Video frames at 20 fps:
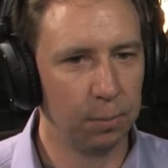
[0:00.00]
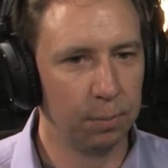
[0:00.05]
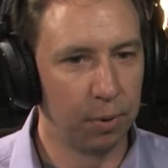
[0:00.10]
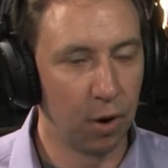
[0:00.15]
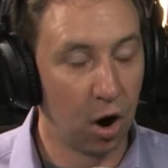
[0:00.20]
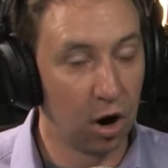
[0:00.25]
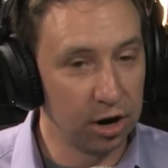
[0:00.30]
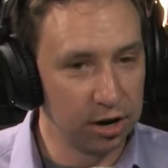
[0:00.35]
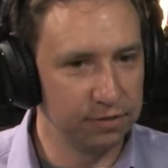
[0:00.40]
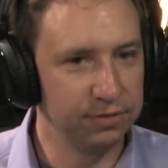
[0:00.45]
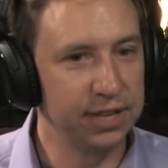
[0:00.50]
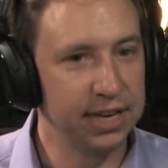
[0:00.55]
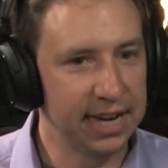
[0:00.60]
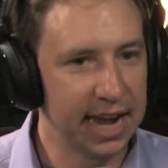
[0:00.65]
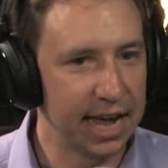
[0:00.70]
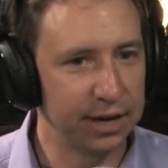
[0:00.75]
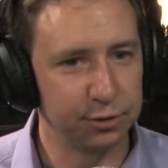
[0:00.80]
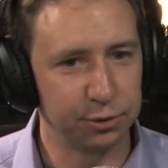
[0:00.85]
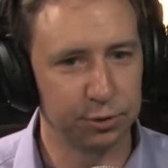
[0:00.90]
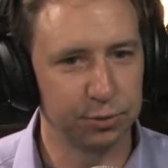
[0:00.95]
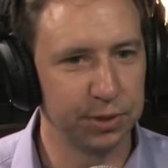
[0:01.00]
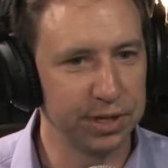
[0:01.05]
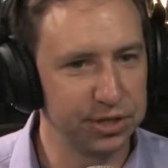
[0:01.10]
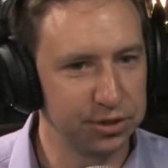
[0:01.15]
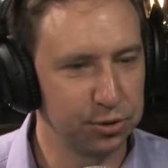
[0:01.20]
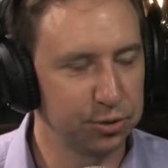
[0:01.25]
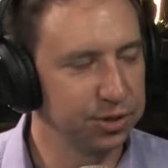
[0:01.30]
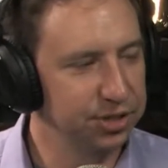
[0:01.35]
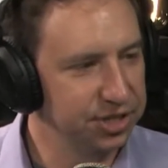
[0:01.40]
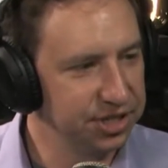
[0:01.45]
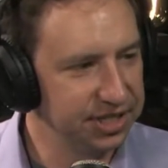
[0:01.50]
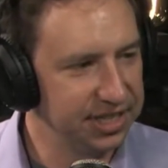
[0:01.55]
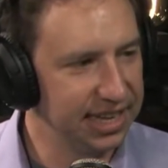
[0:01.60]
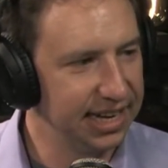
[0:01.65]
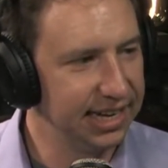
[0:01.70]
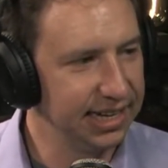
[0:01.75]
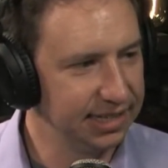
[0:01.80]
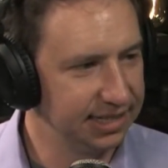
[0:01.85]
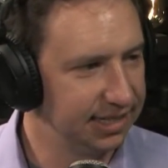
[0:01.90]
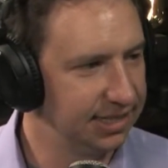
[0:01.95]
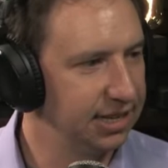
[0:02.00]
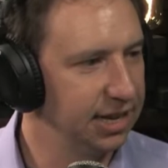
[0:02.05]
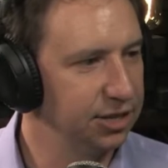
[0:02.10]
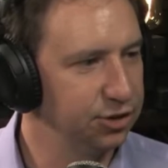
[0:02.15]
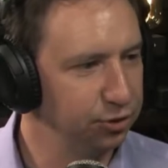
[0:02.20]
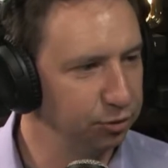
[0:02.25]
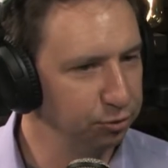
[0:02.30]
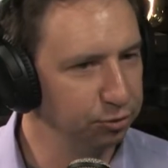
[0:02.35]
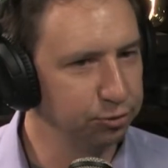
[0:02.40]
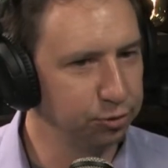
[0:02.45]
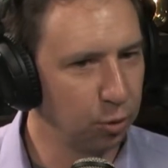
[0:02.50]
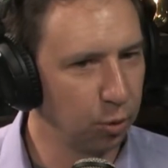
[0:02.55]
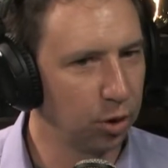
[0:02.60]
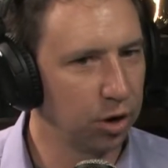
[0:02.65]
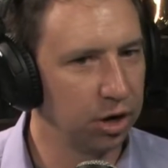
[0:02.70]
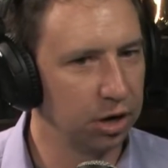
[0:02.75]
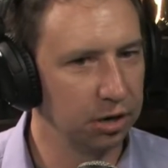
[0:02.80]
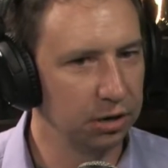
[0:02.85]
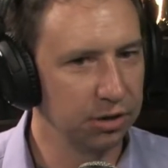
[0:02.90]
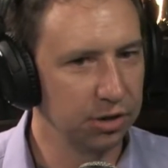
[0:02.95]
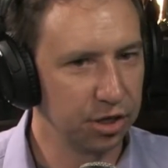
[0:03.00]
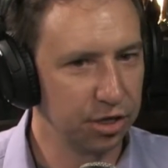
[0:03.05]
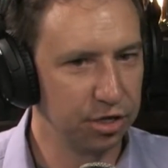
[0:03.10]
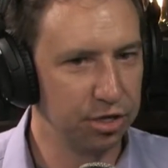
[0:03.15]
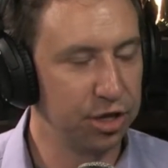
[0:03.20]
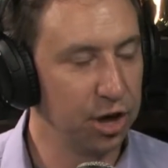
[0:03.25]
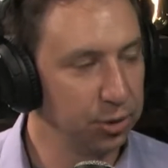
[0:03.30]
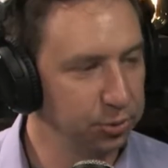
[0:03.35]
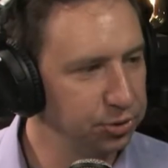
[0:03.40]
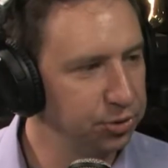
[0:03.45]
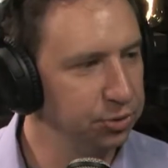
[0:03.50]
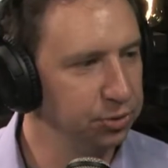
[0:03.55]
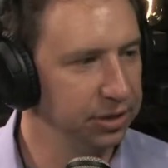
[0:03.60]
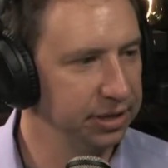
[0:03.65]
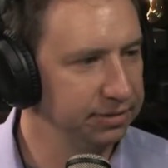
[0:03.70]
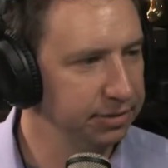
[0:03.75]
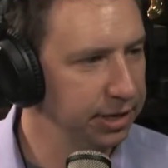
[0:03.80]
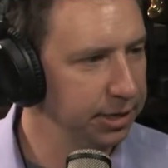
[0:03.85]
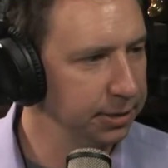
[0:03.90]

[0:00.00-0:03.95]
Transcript: part of the natural resources that exist for those who live there?